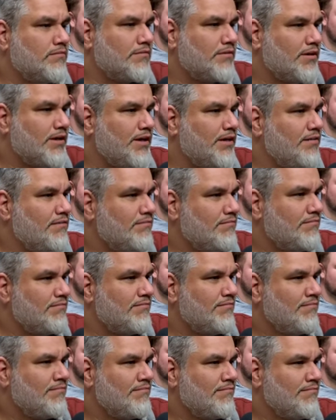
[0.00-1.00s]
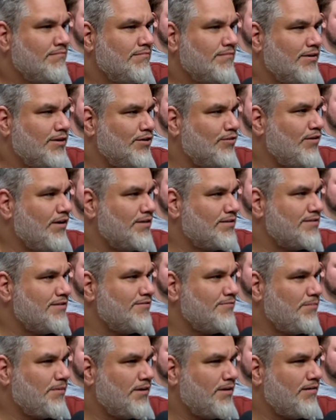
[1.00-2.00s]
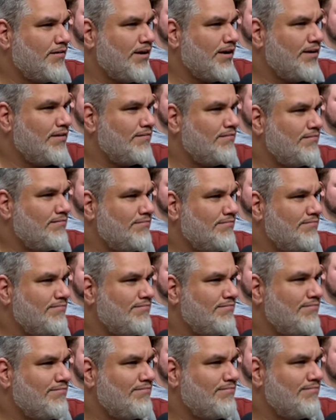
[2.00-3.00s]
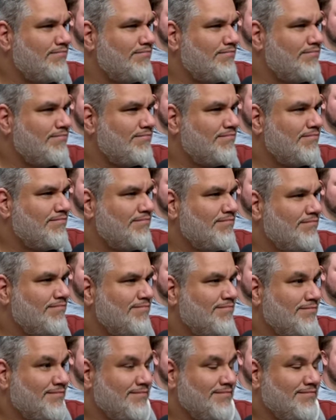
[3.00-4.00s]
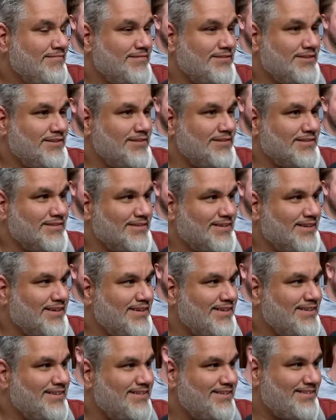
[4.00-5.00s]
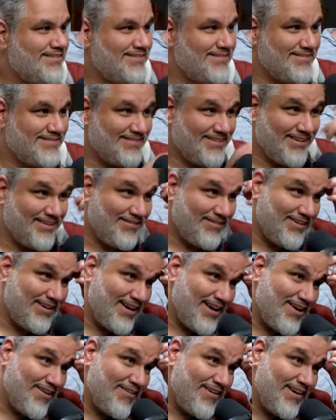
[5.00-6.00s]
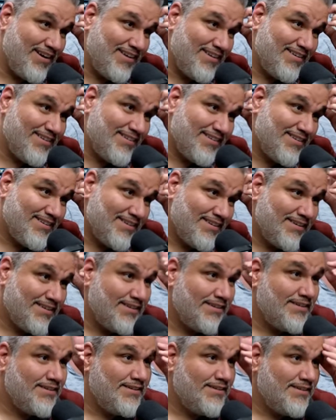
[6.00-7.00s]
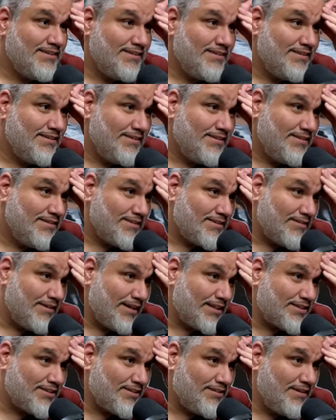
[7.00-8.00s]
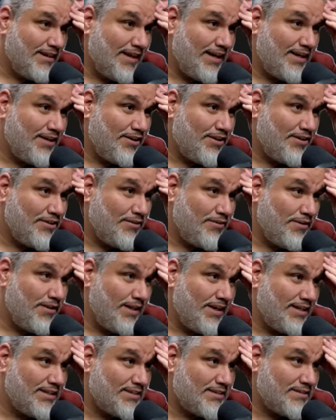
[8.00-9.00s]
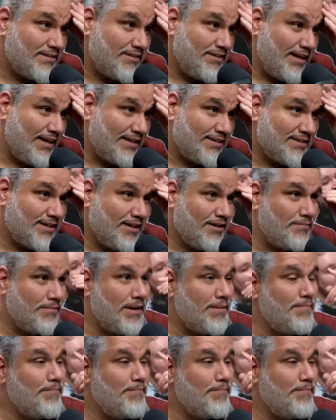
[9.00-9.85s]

Okay. Aggressive, but all right. It's fucking right. Jesus God, he's getting really angry here. So next turn they can do this to exile my